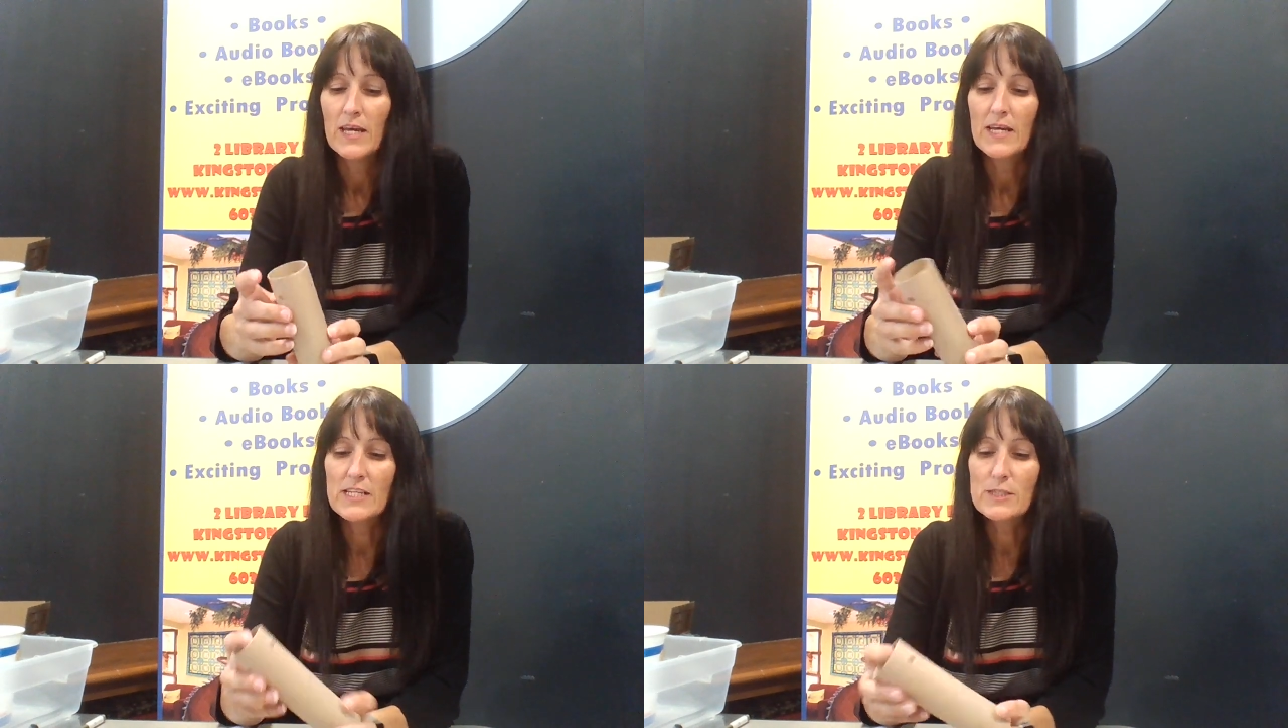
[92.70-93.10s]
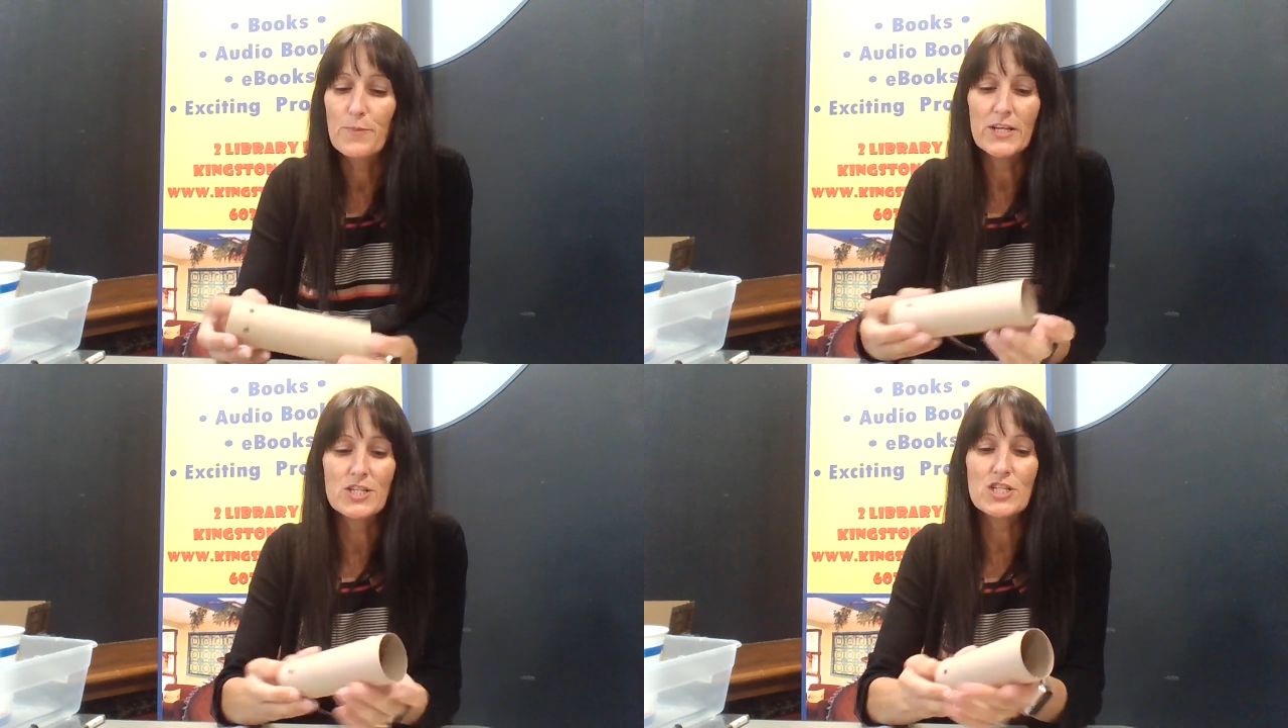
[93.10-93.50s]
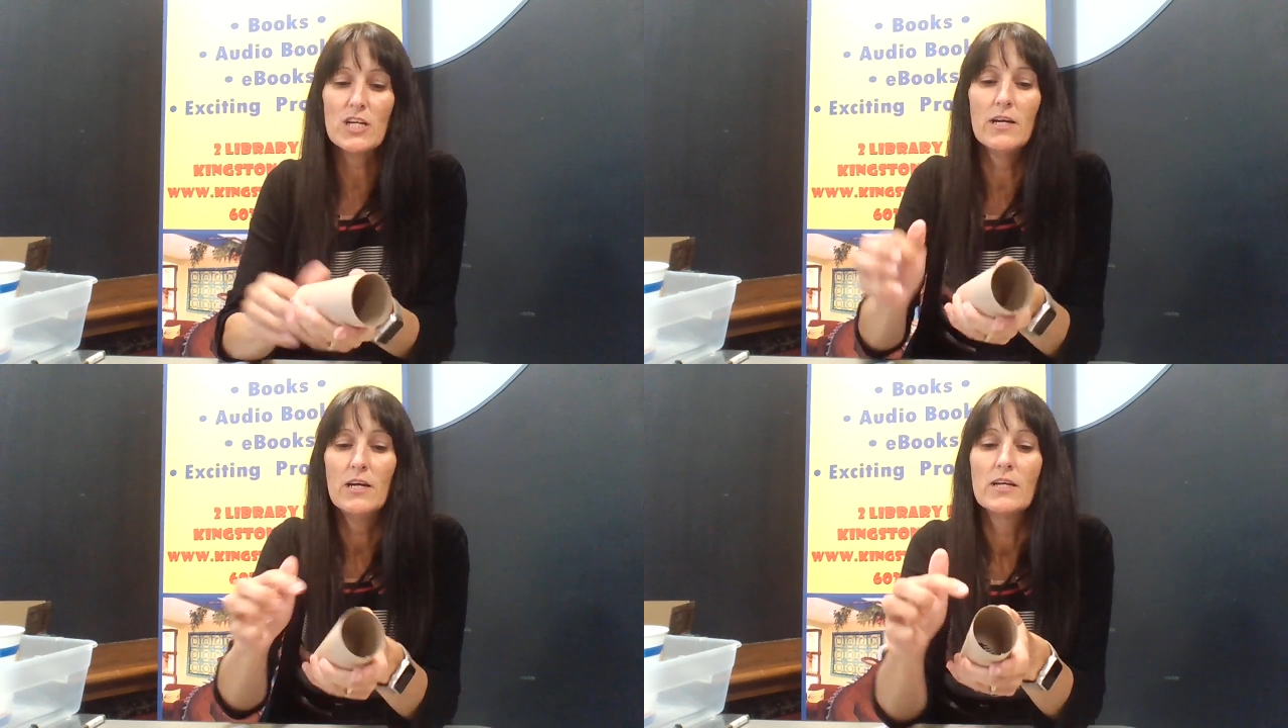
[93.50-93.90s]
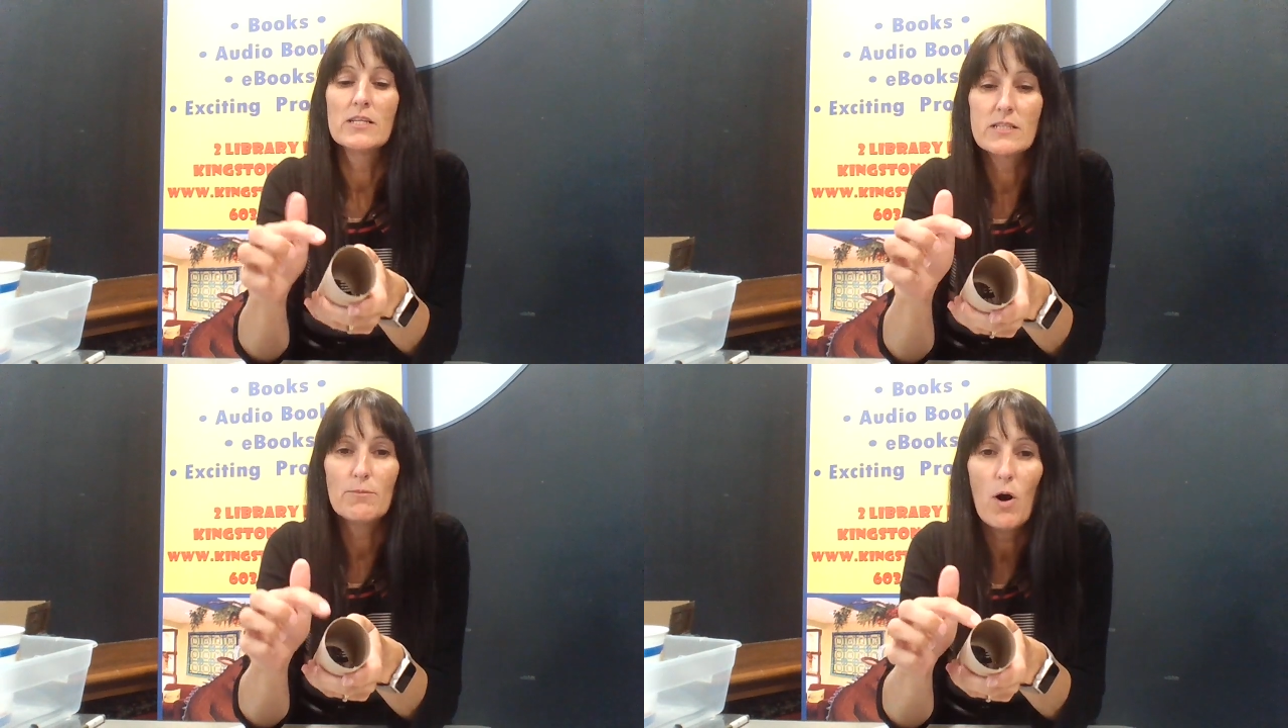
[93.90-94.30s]
is puncture
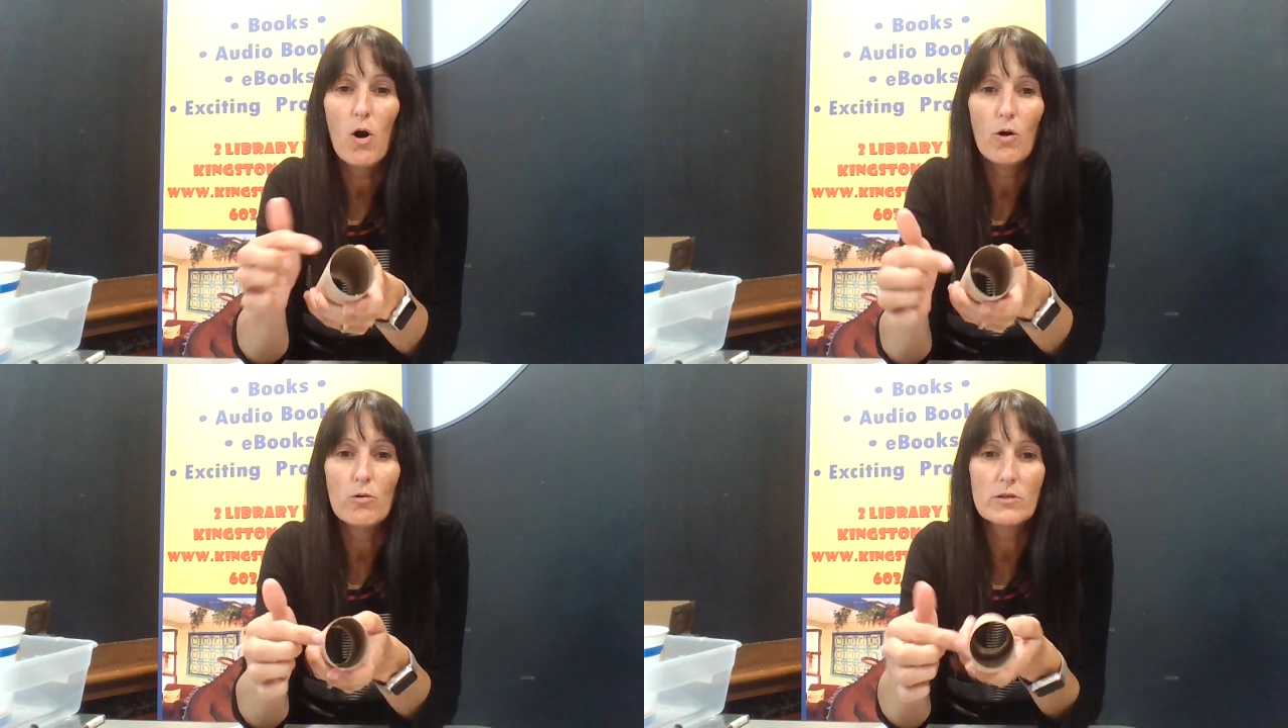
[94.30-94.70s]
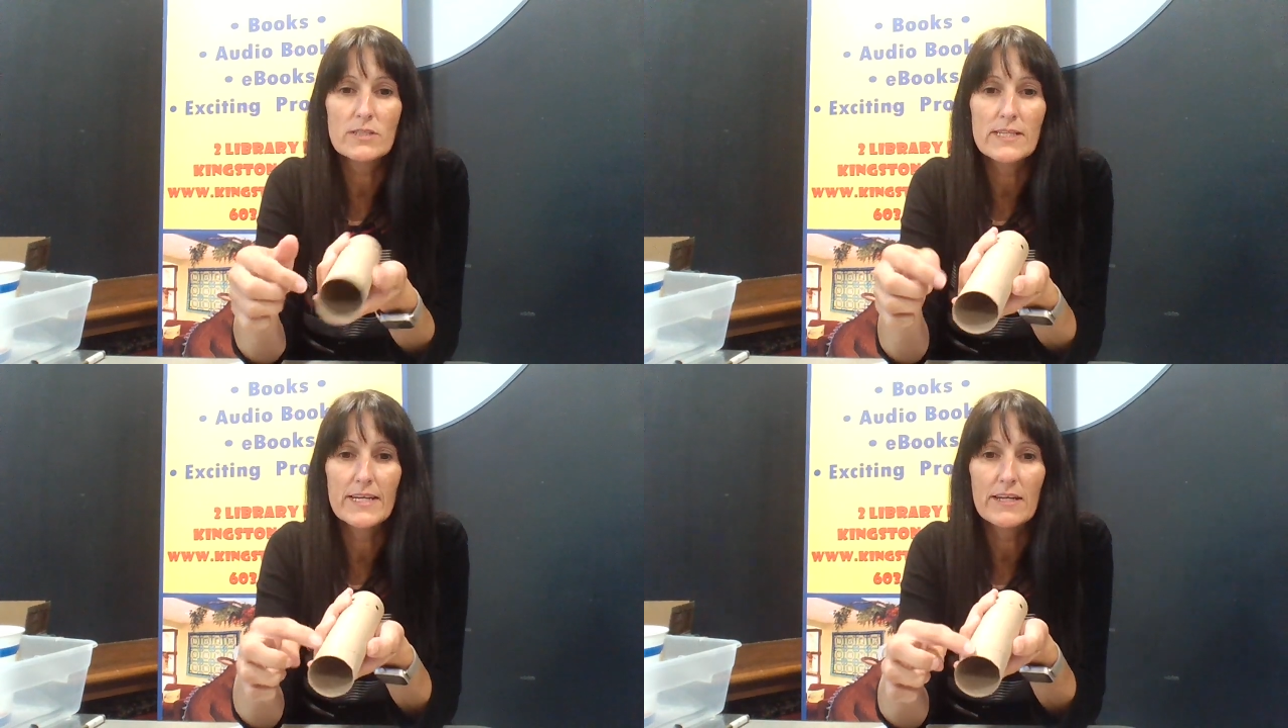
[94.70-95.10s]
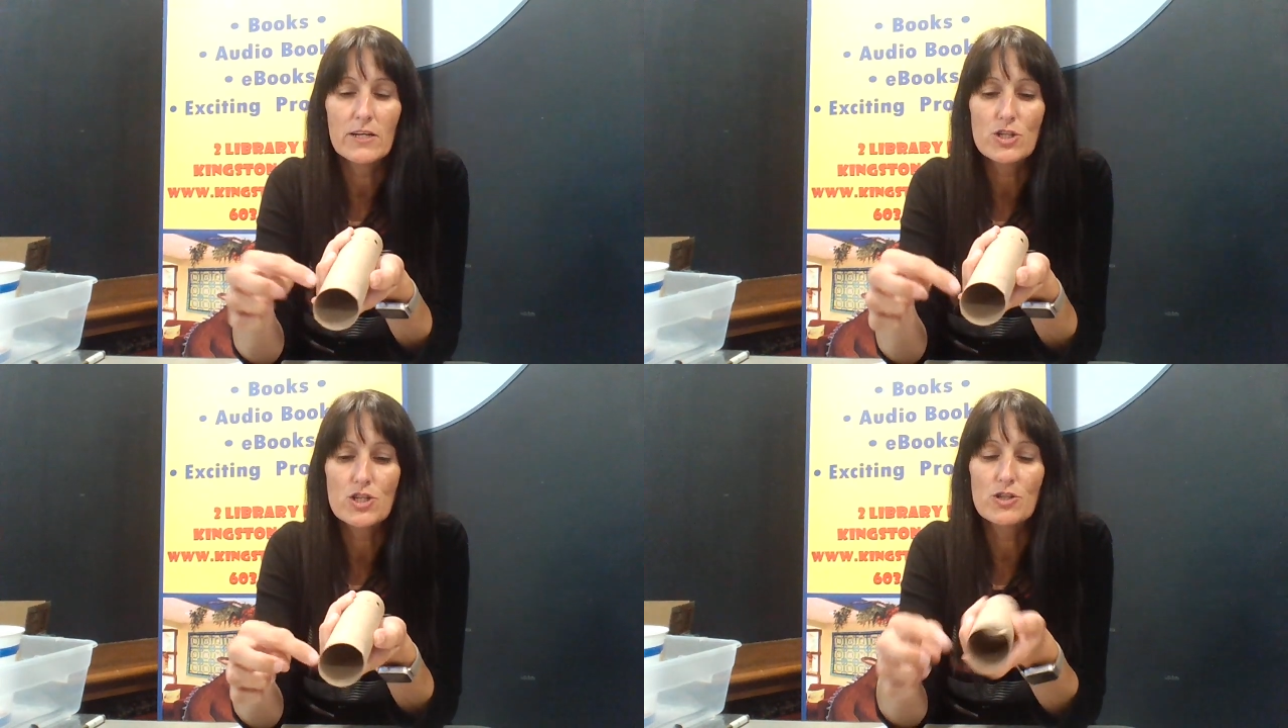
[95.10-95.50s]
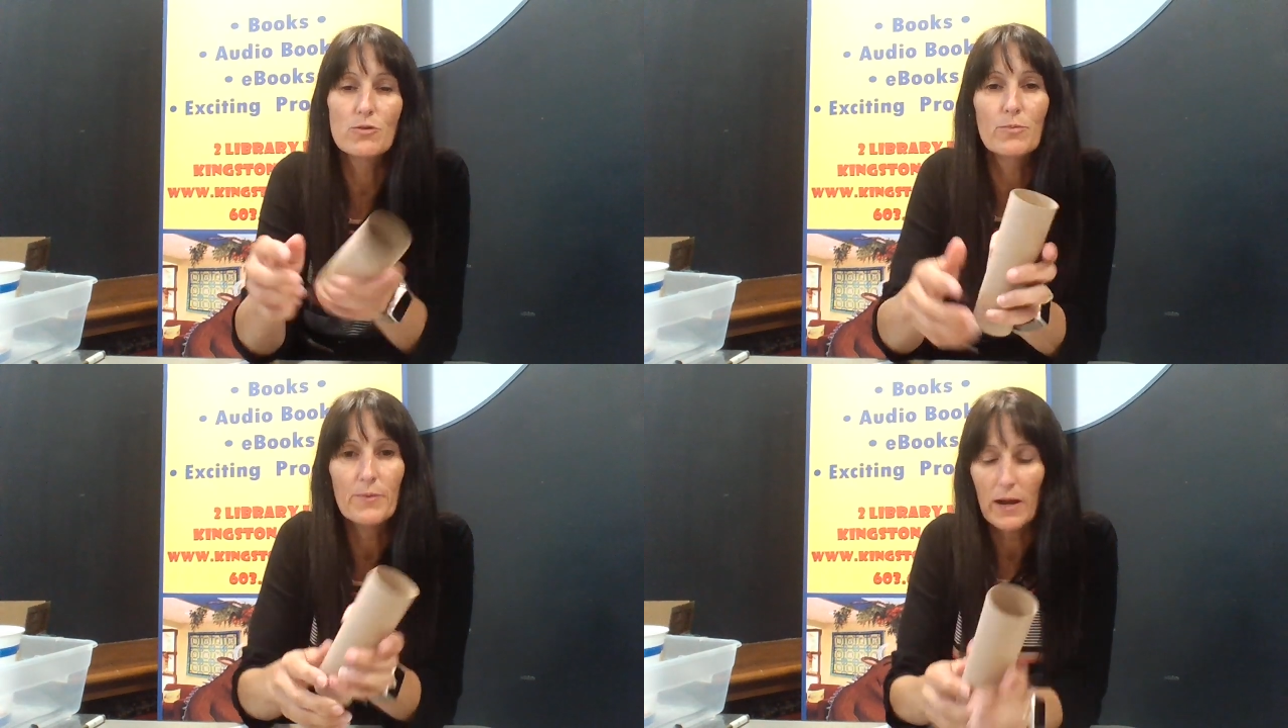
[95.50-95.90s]
some holes in our tube,